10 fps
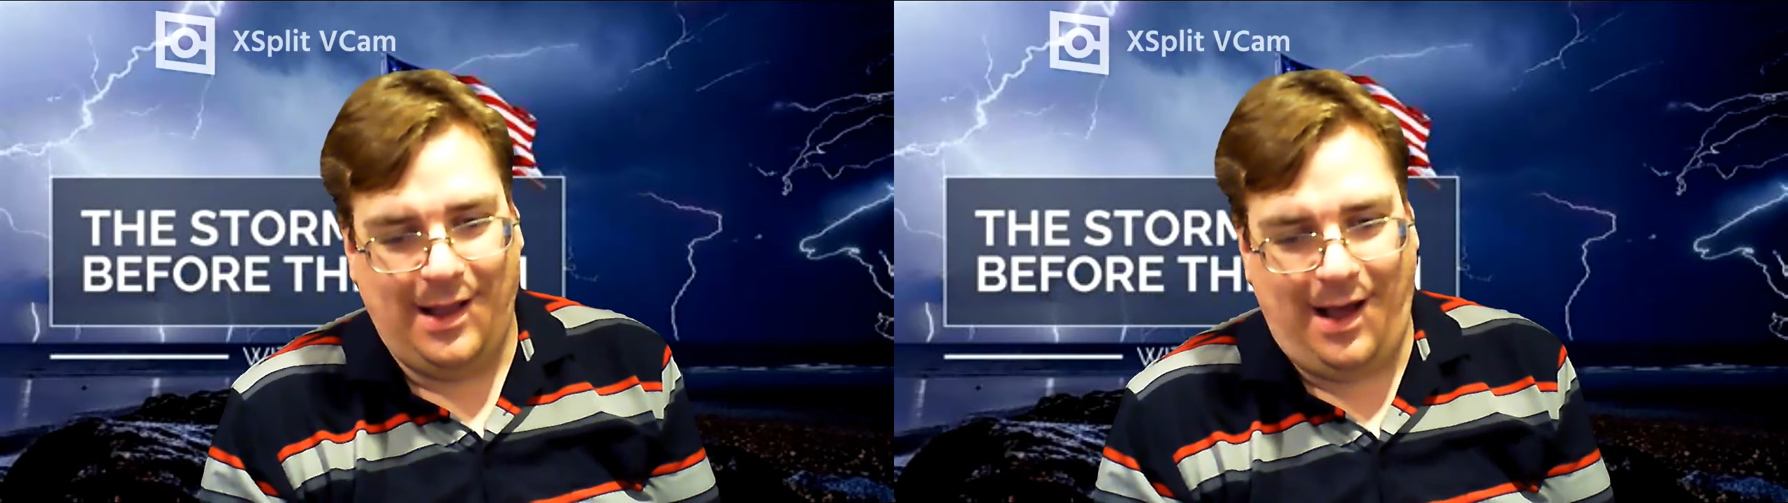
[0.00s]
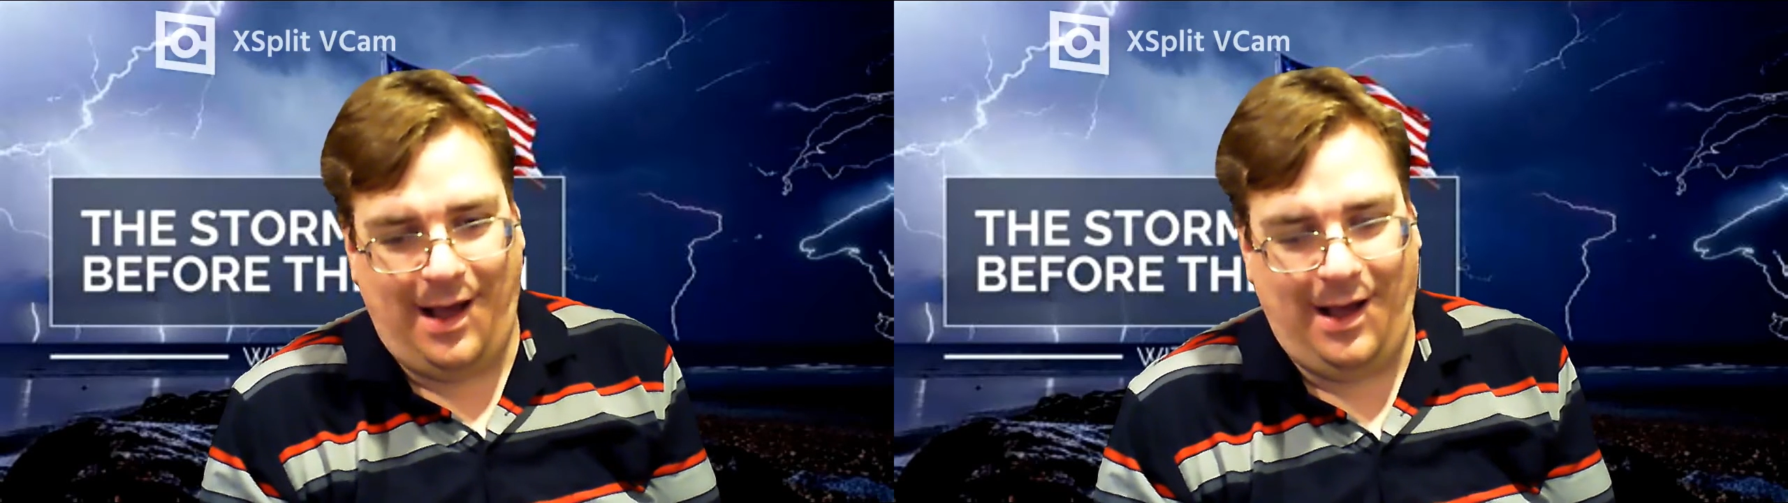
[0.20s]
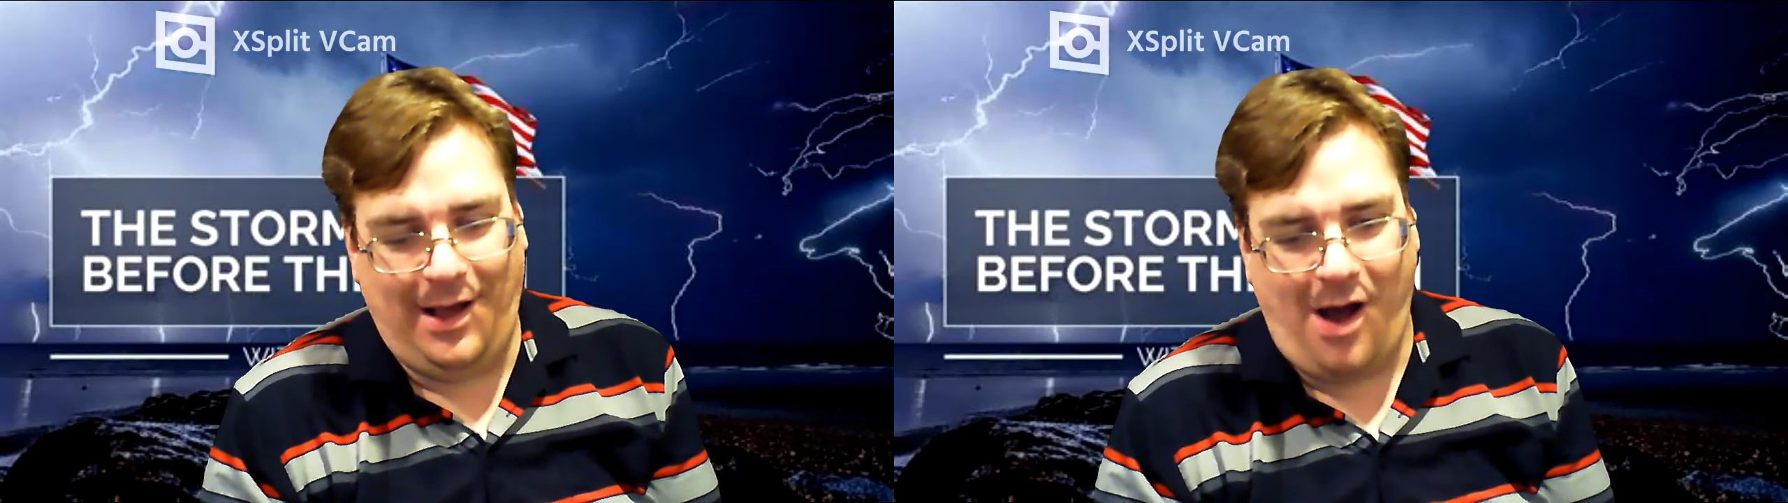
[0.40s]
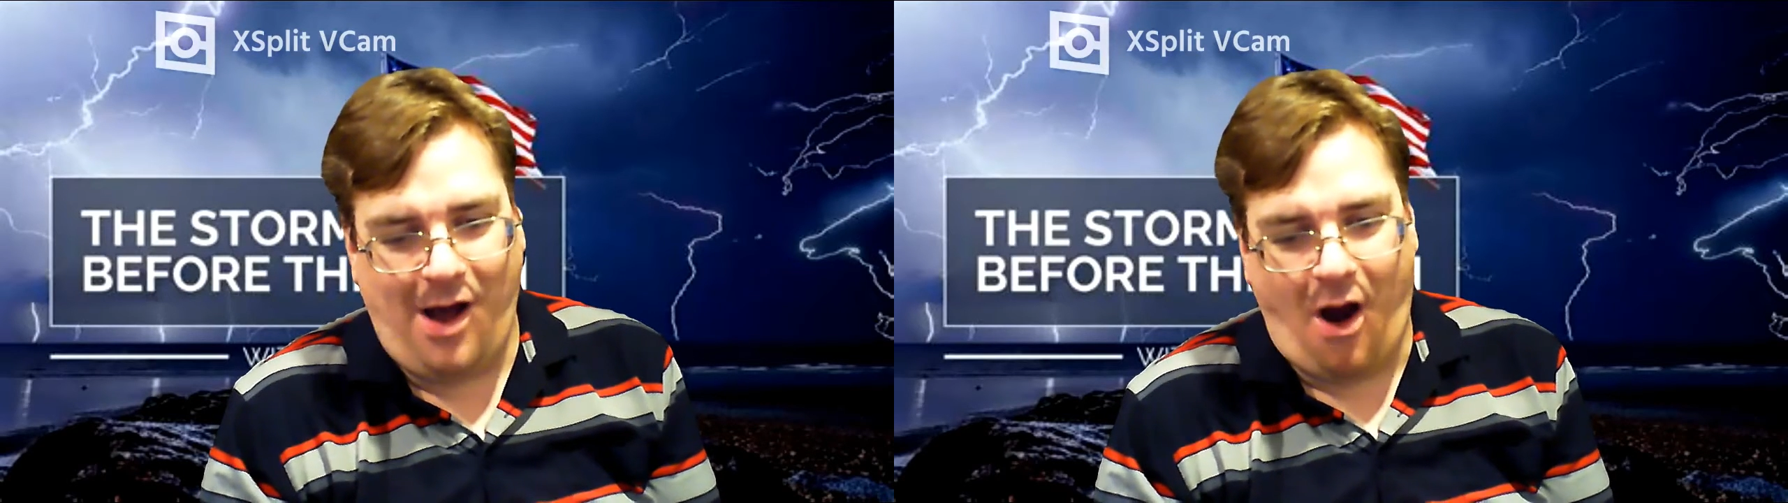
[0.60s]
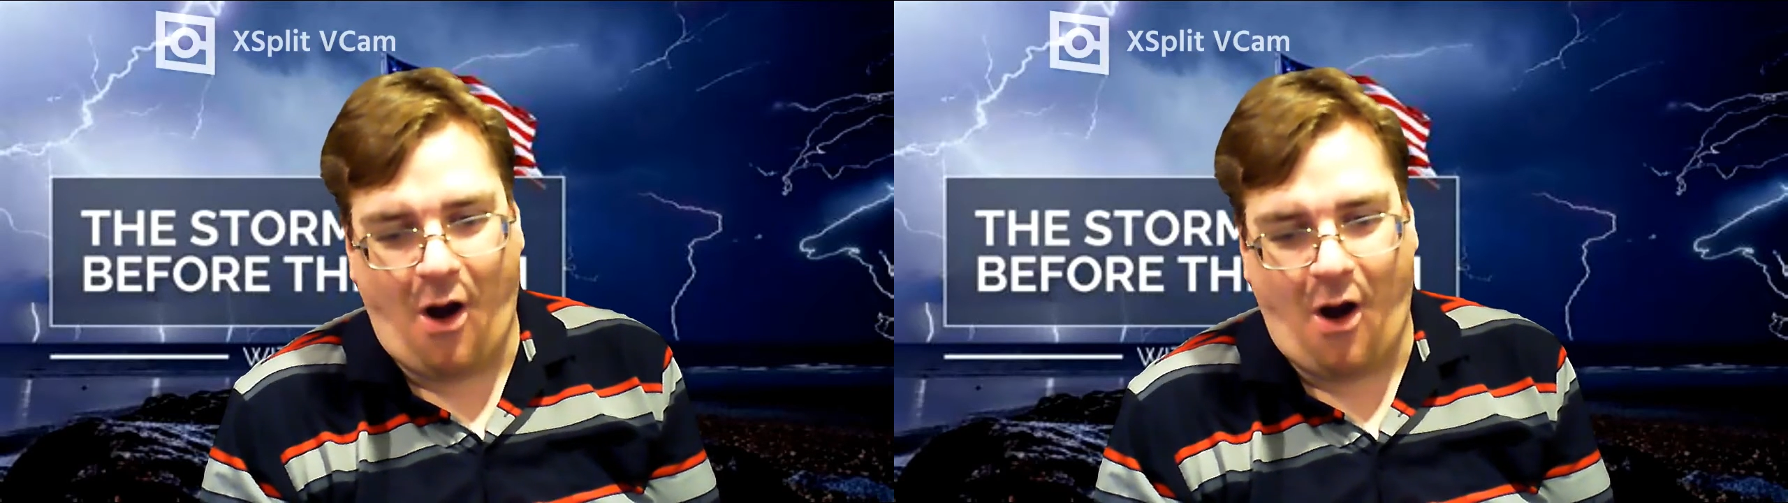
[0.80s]

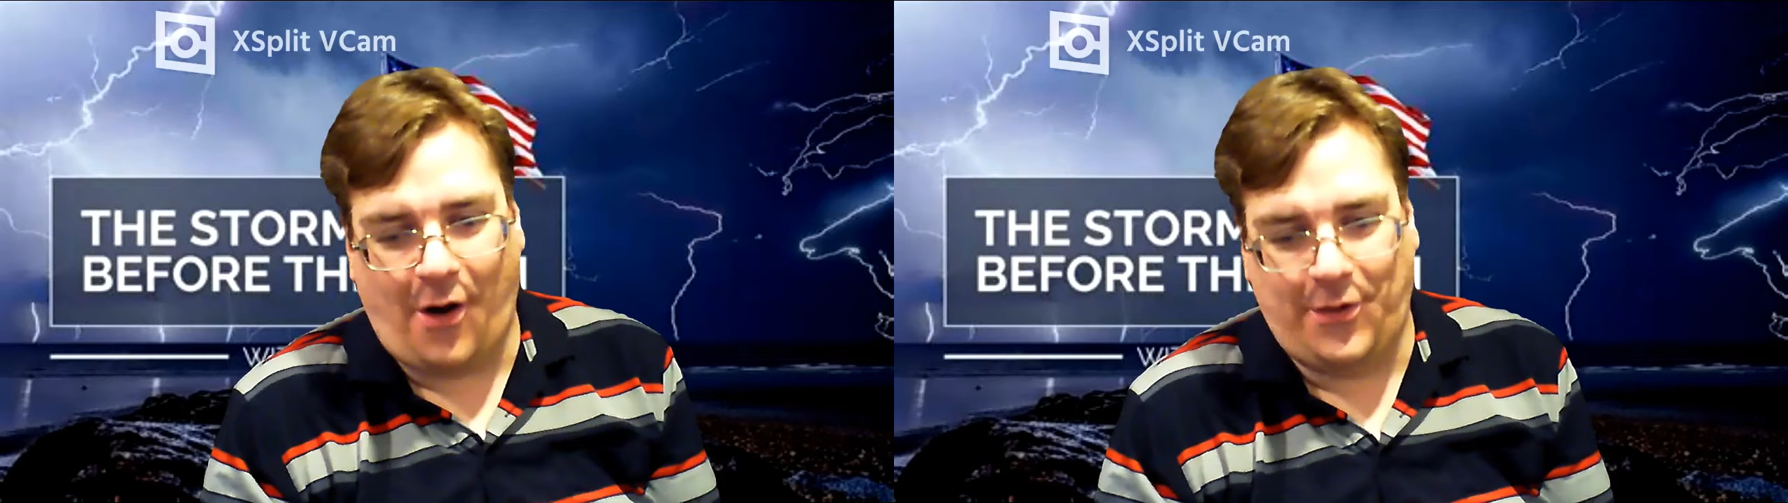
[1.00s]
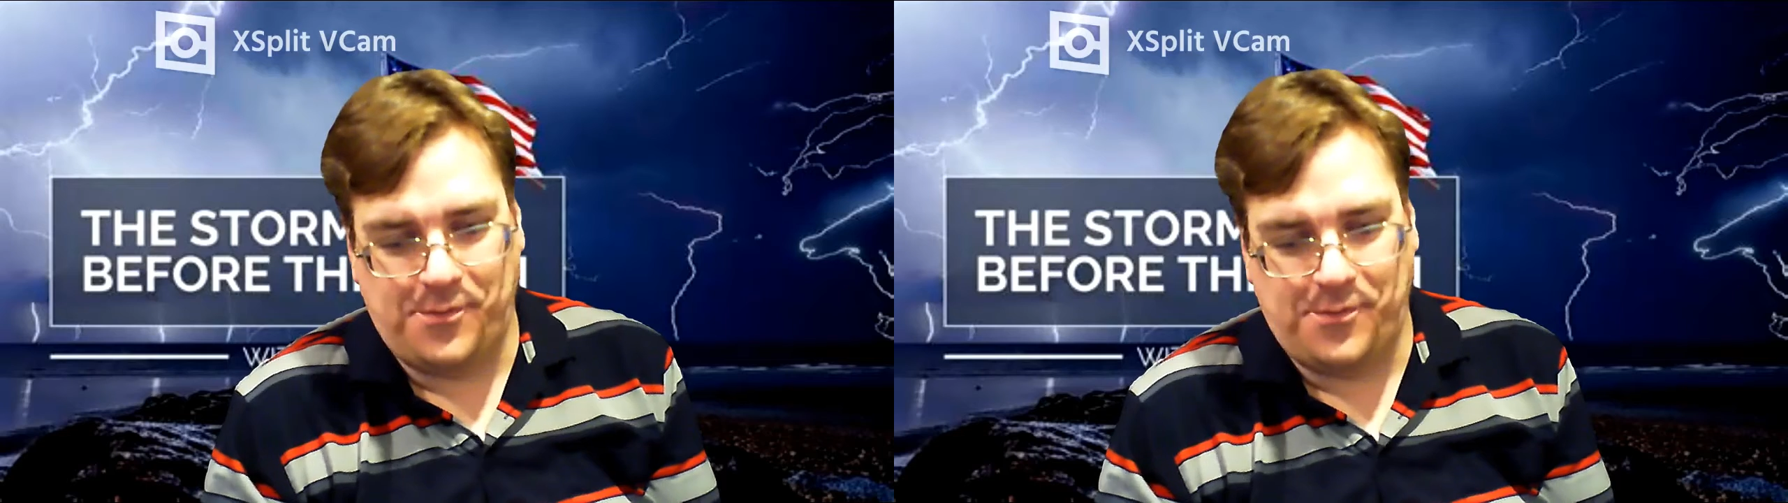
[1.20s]
are